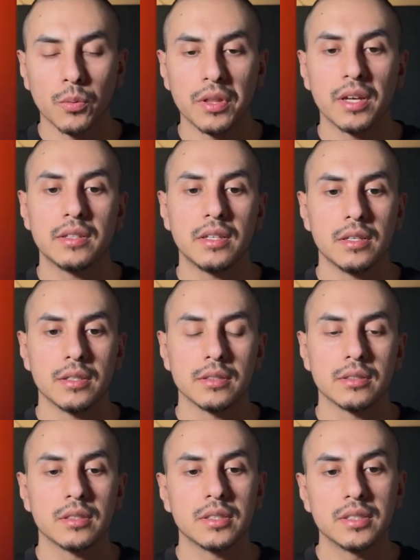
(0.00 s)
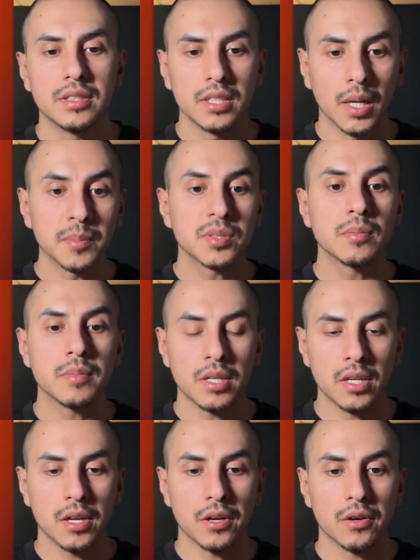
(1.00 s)
with ideas, dumps them in
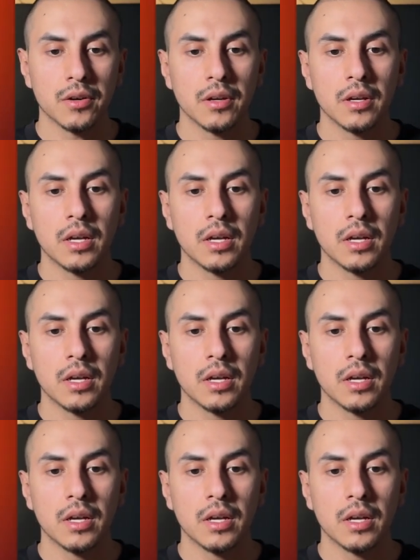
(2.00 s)
here,